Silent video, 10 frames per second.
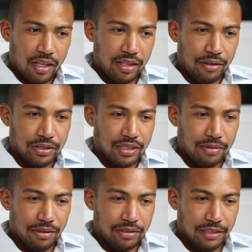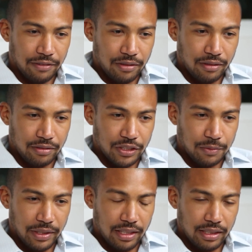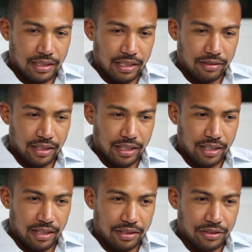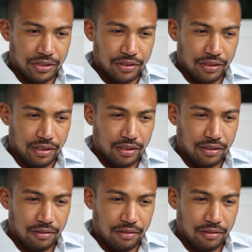There were some that were difficult just because I don't think I understood